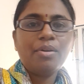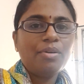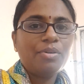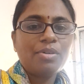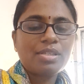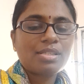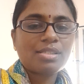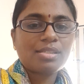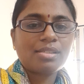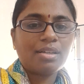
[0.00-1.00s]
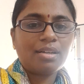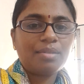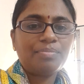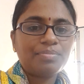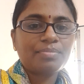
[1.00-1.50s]
who's
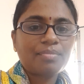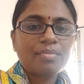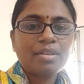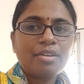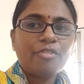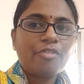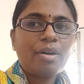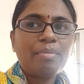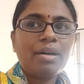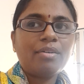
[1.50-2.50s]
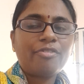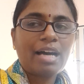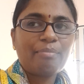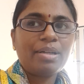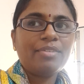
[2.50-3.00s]
from a
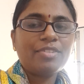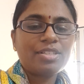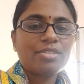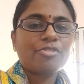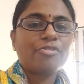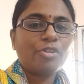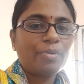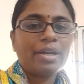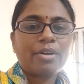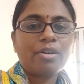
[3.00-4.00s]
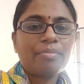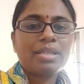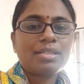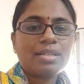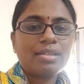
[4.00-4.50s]
family which is of lower
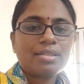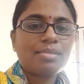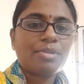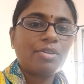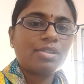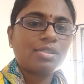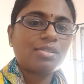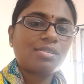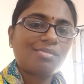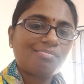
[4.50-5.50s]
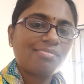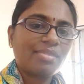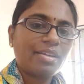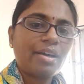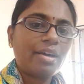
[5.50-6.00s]
economic status, because
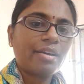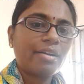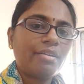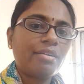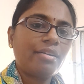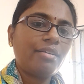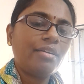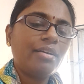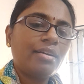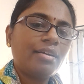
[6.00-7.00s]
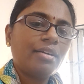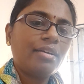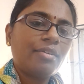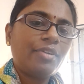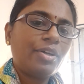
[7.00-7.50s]
in our country
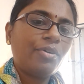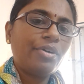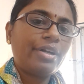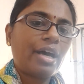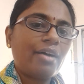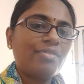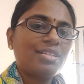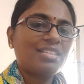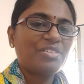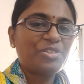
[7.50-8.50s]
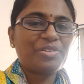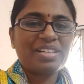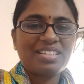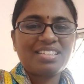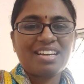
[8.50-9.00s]
we don't have this
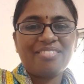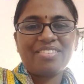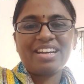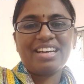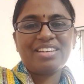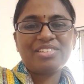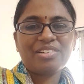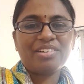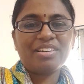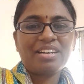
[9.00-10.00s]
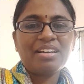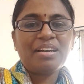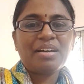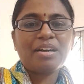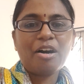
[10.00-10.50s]
insurance coverage or
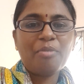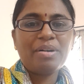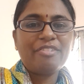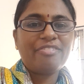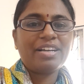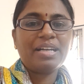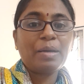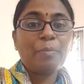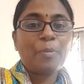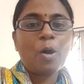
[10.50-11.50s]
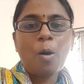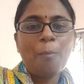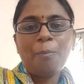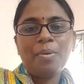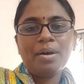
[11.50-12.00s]
government funding
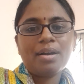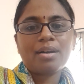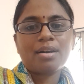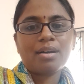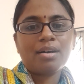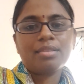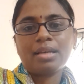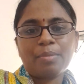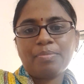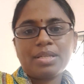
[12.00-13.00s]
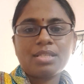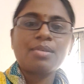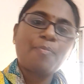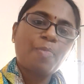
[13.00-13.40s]
proper therapies.